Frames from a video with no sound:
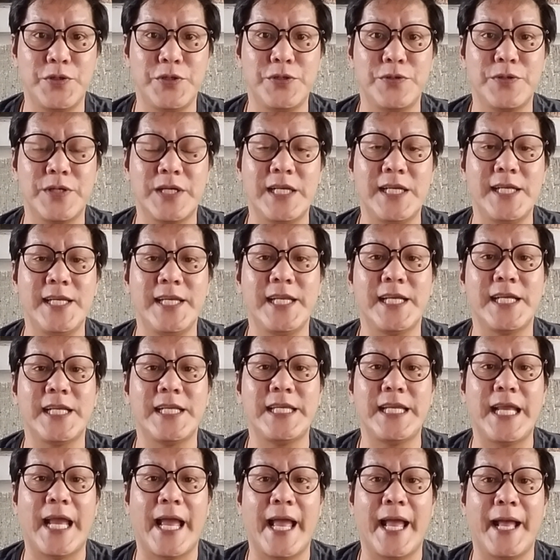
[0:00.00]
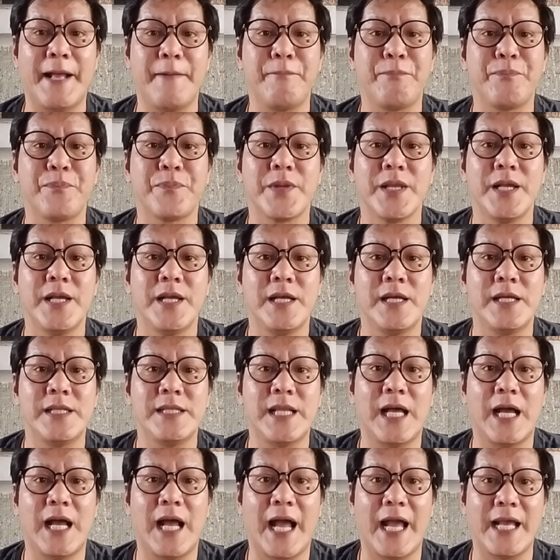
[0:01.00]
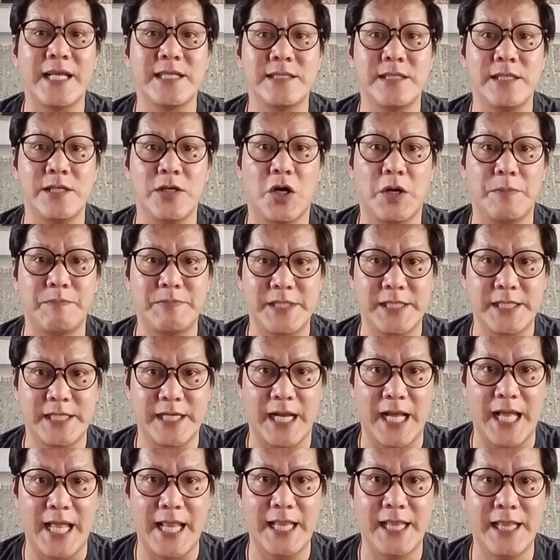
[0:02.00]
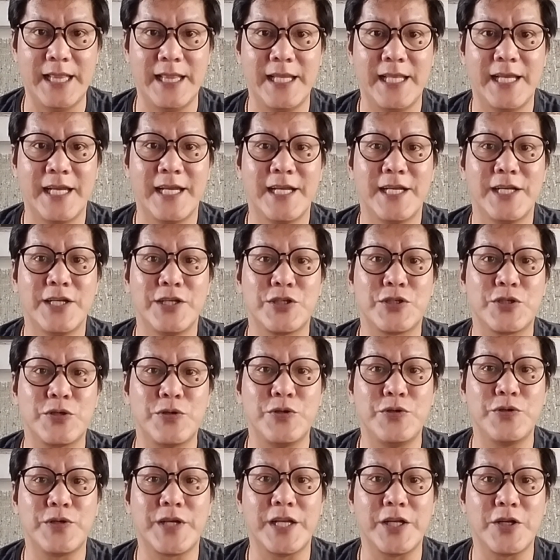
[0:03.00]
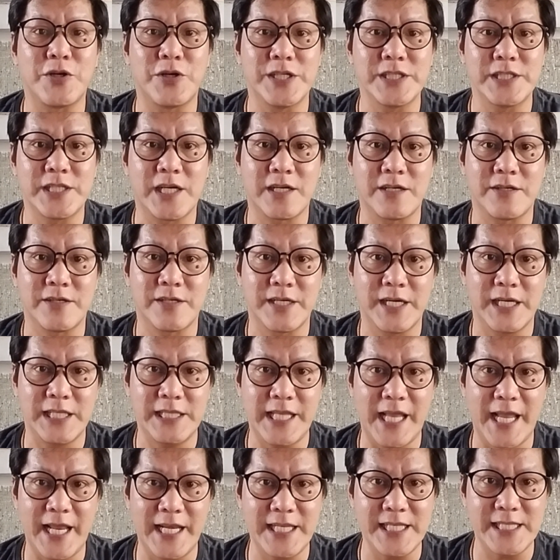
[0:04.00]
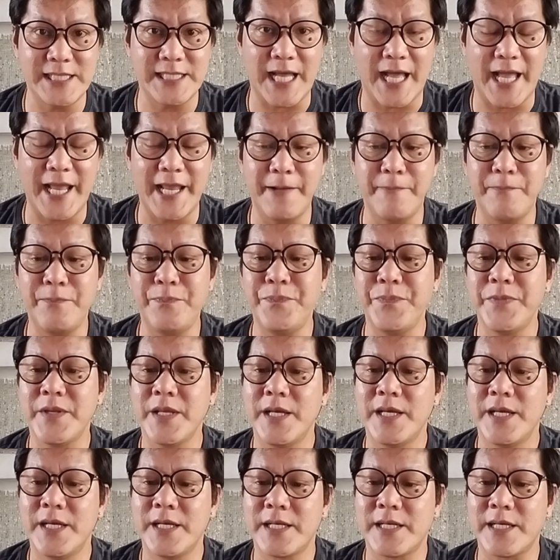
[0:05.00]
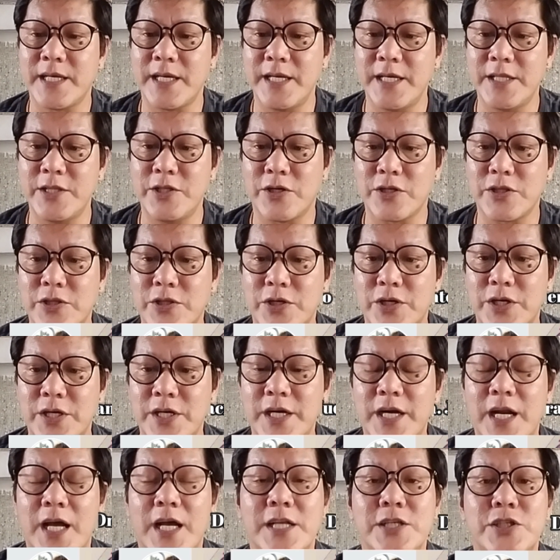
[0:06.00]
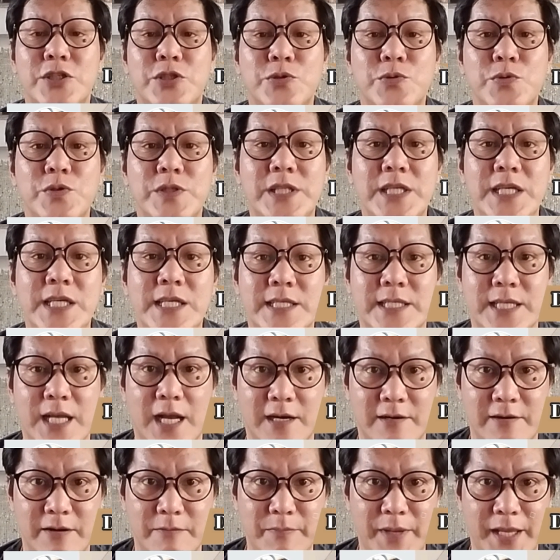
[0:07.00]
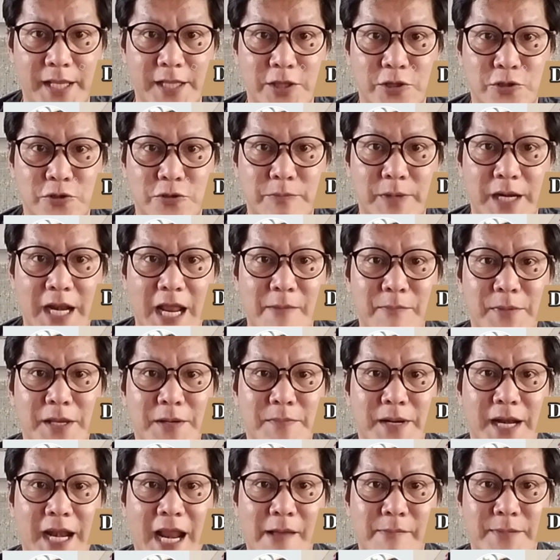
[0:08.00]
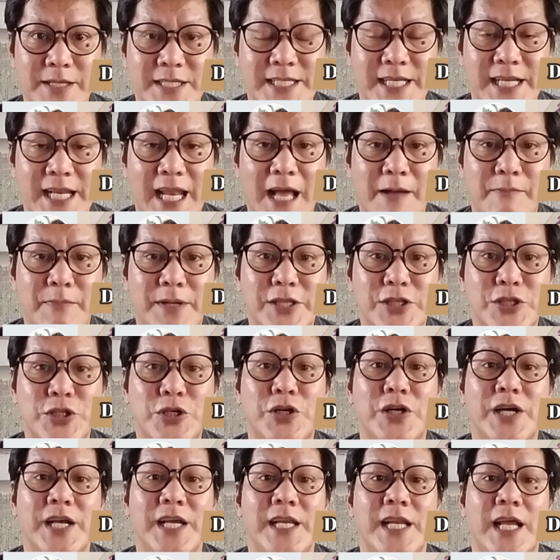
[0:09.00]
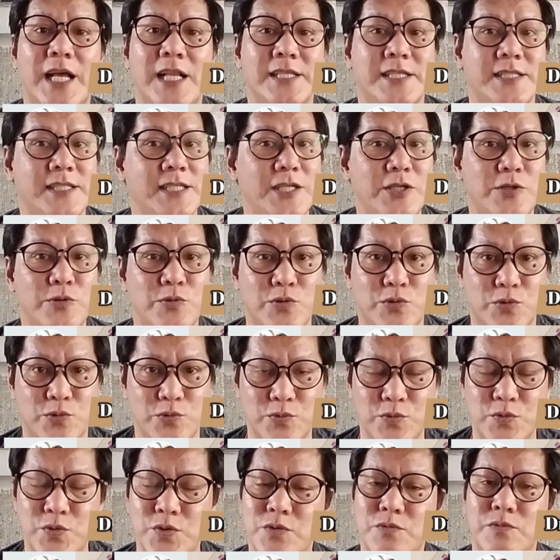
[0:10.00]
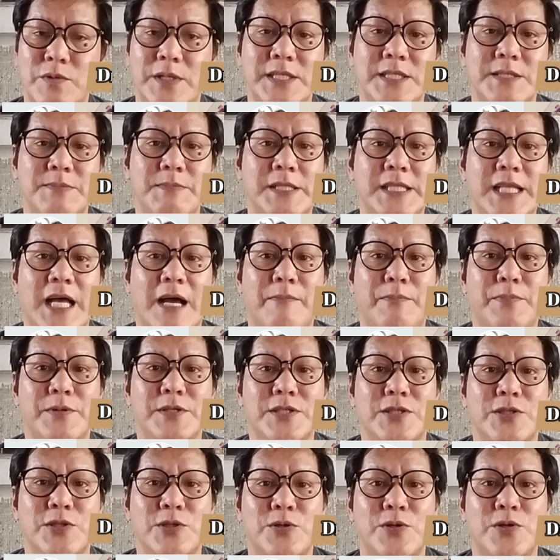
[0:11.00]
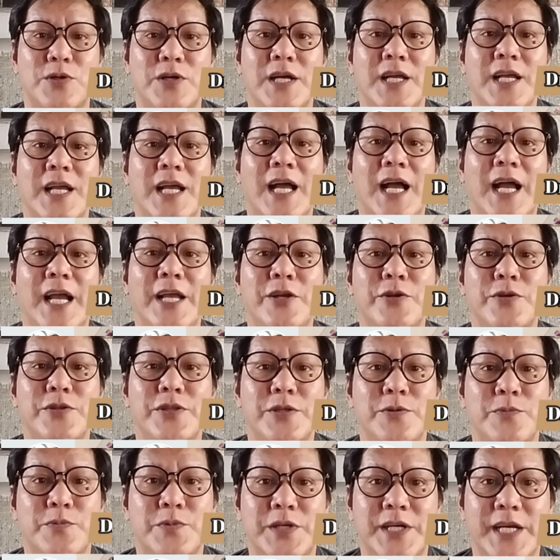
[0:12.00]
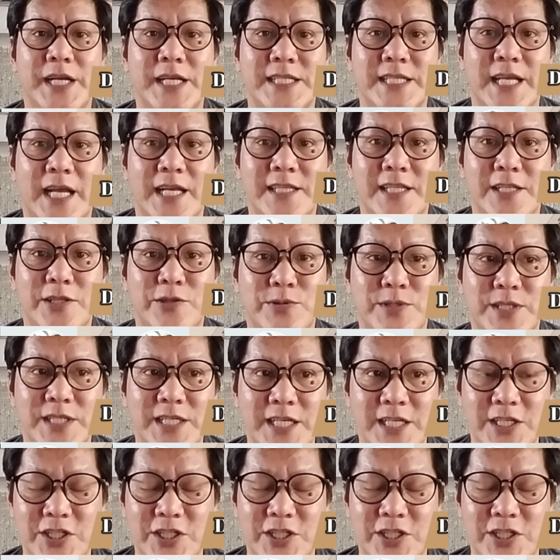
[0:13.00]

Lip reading: yung clinic niya na See Optical. So, you can contact her at any time. Kay Dr. Judy Sacramento, maraming salamat, Doc, and I'll see you soon once matapos to. I know that we're excited to see